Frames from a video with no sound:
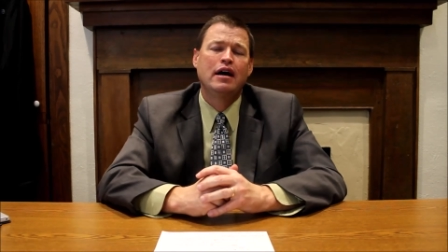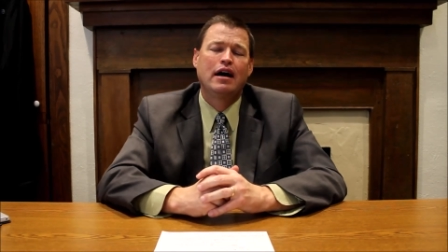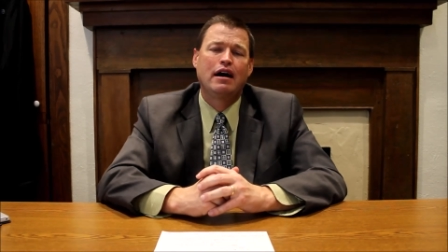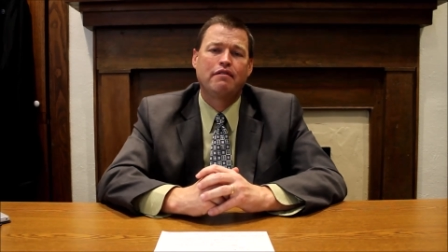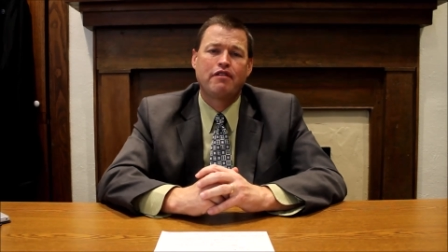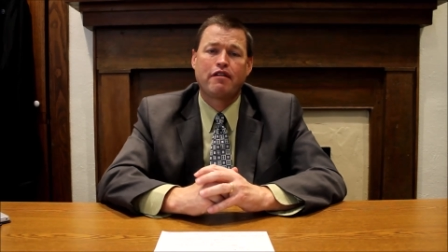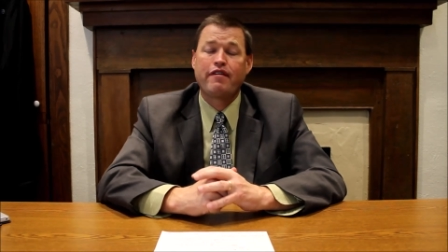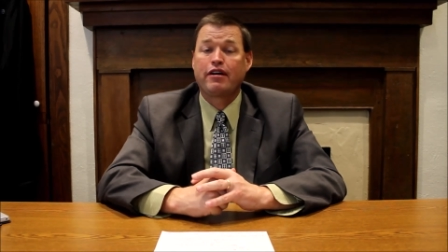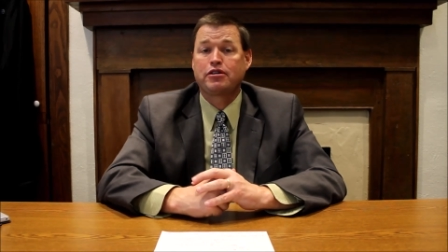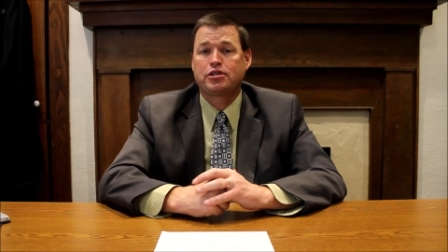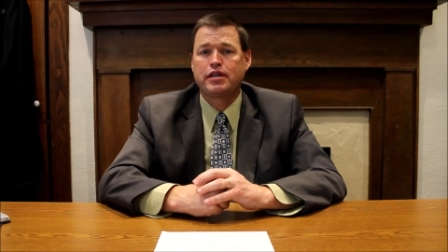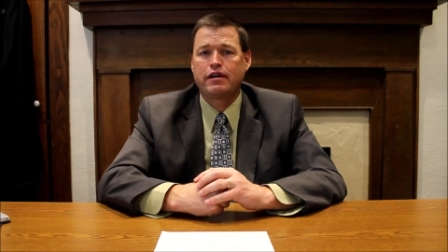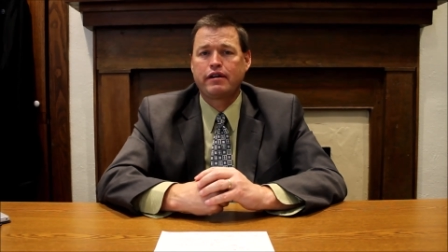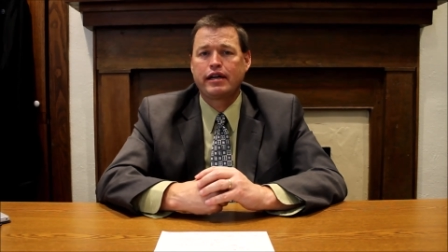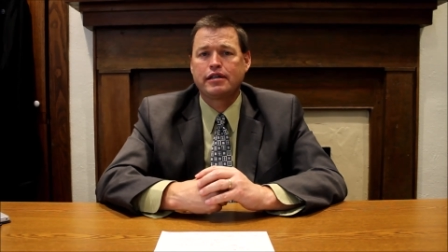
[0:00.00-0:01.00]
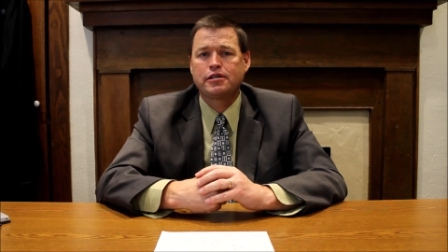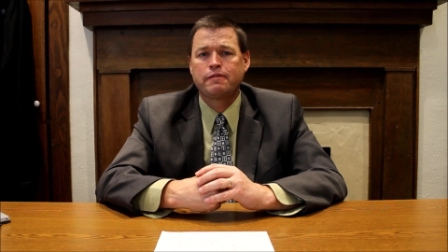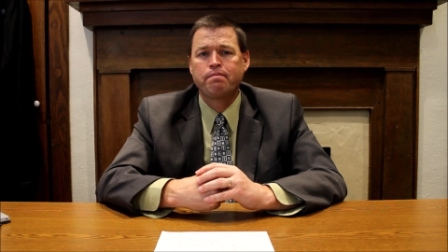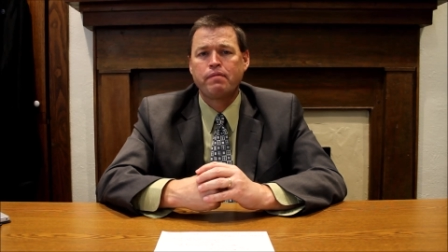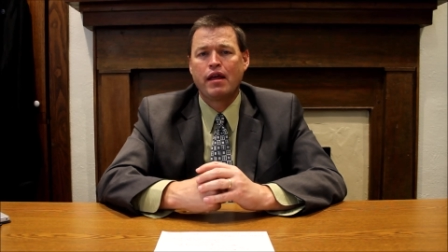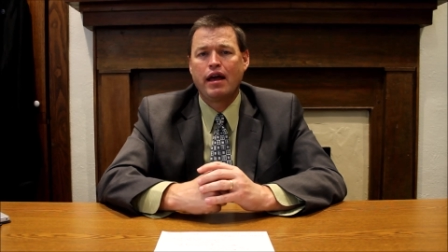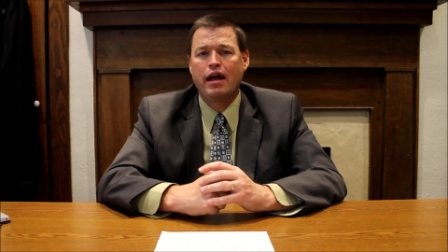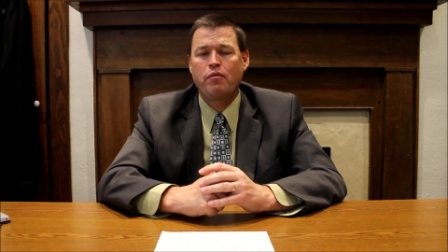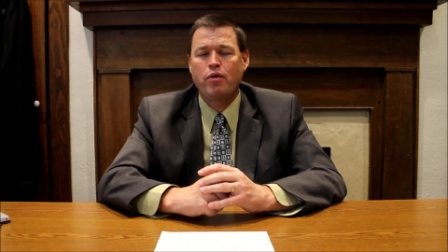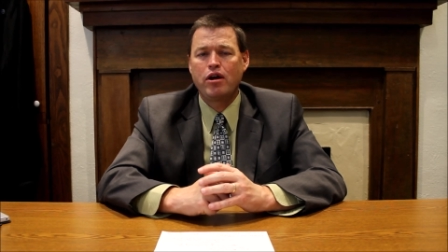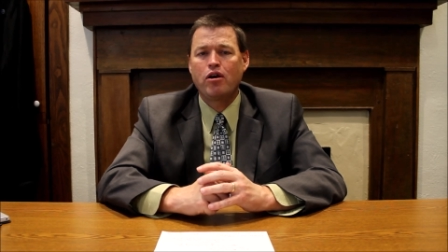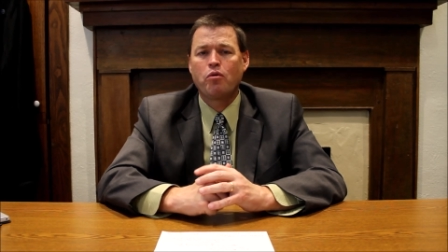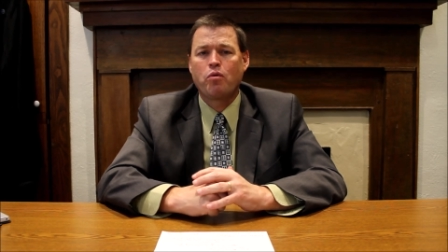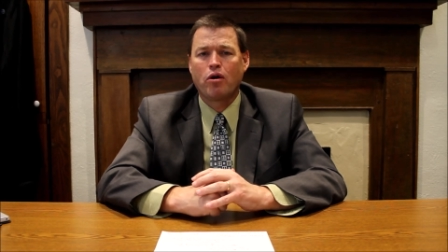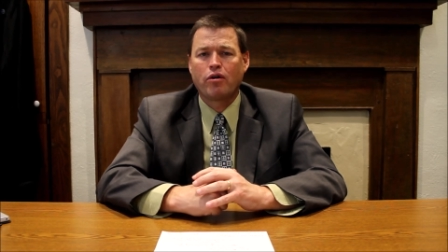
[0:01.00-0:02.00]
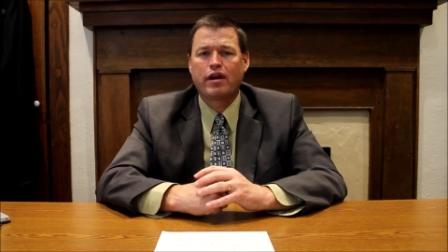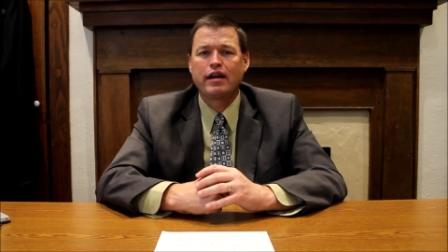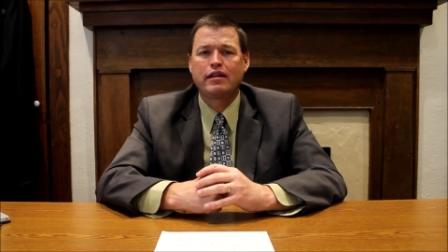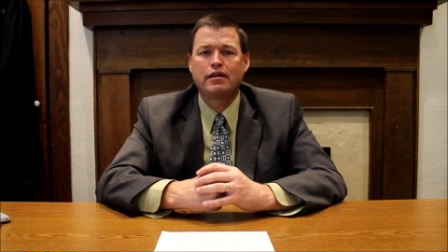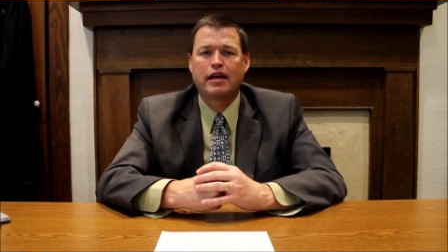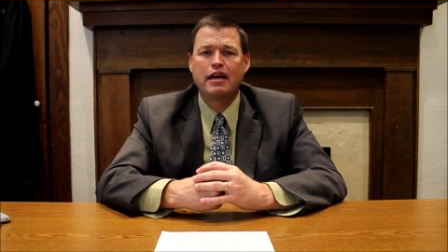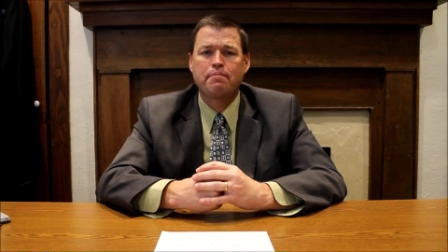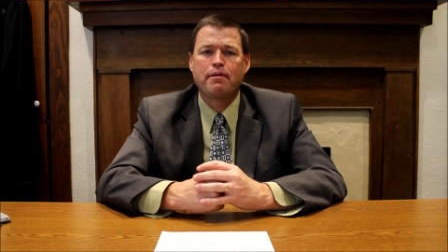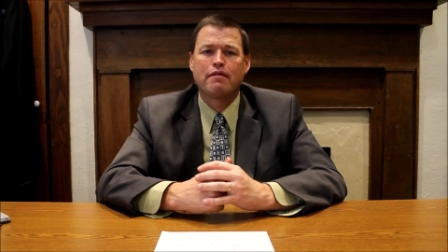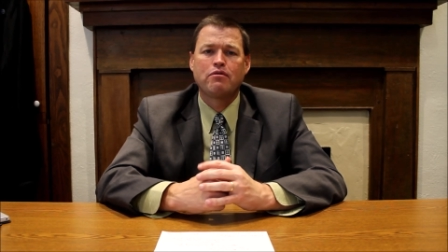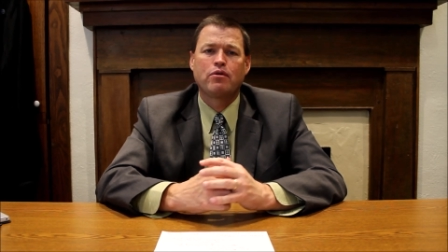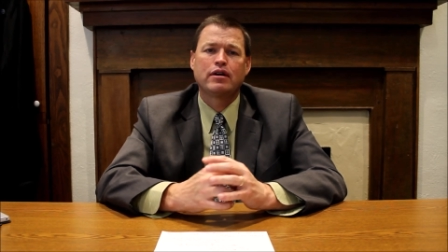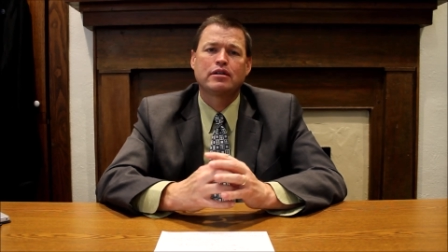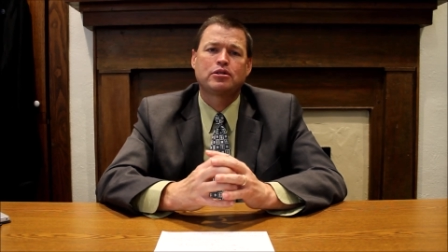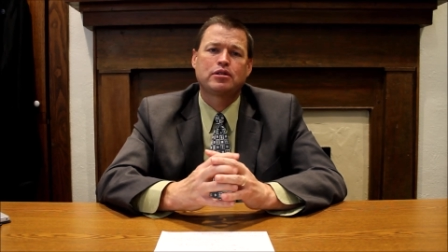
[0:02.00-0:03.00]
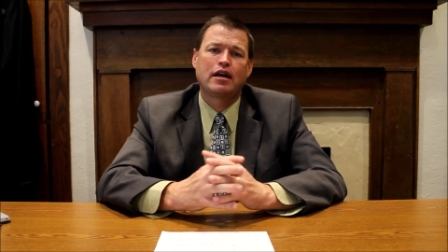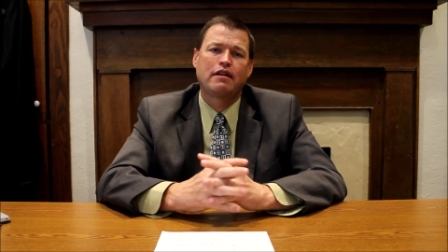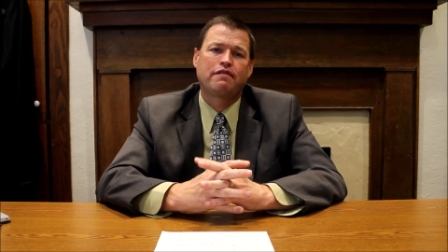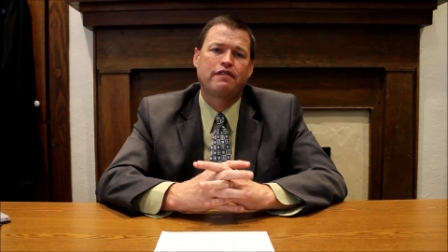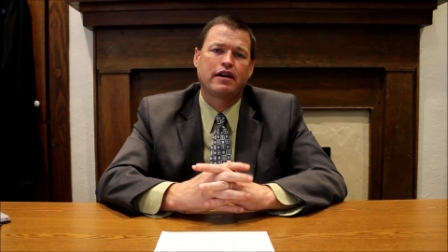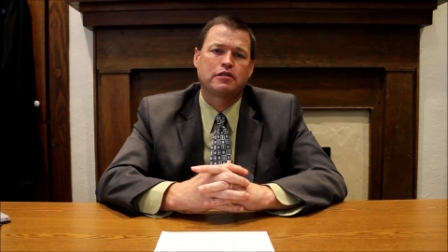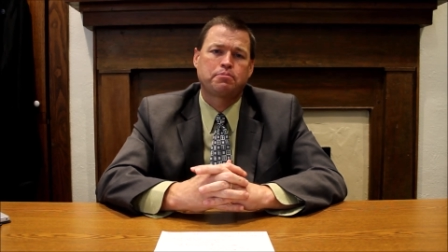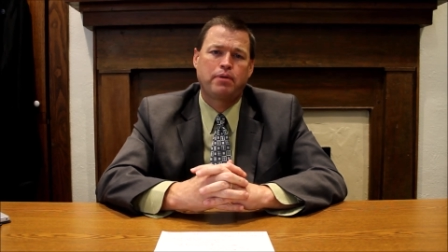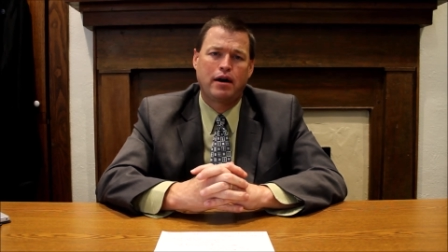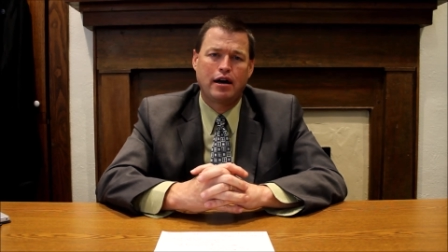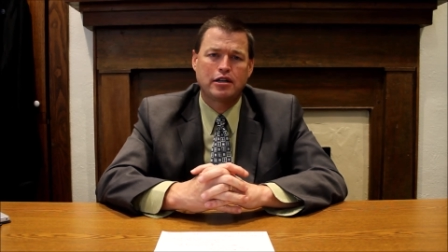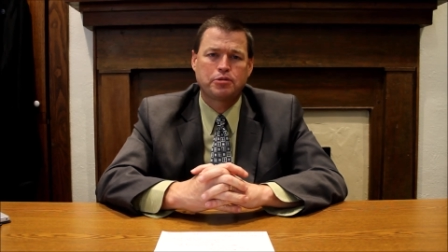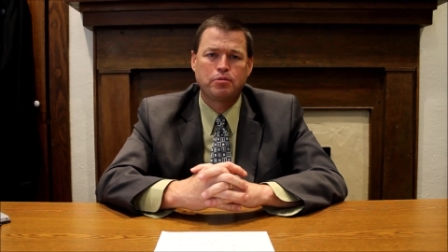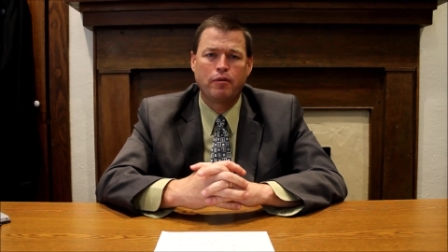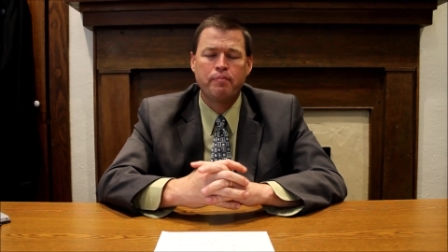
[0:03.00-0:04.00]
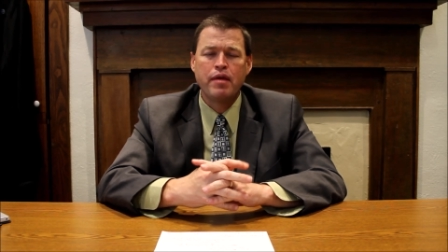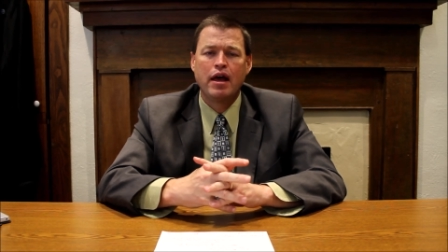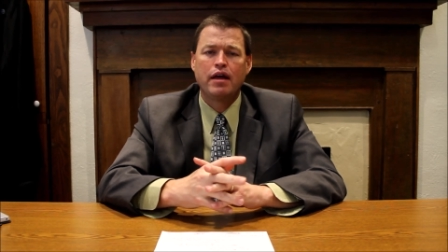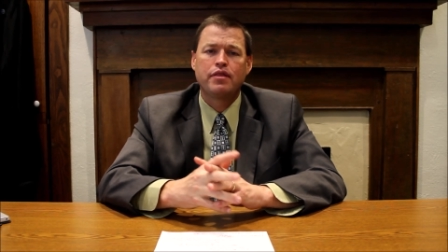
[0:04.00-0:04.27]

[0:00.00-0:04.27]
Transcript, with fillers: uh, very, very serious, and we are working to keep everyone as safe as possible.